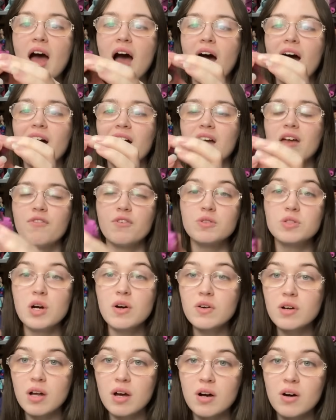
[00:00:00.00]
uh, if you
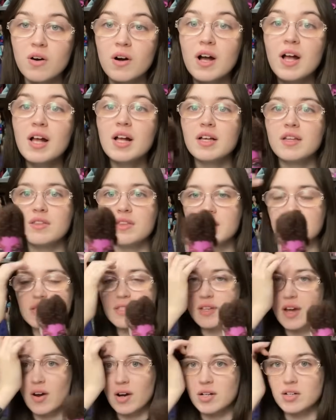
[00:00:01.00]
don't know, this
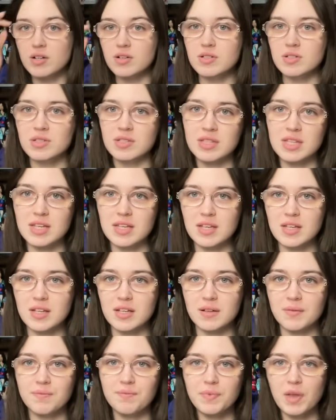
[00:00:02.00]
character is
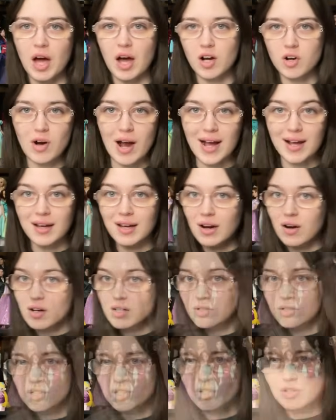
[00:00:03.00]
the uh, Kraken
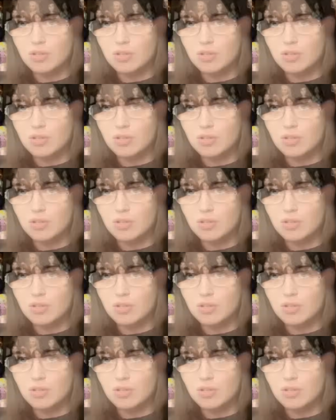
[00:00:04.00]
character. I'll show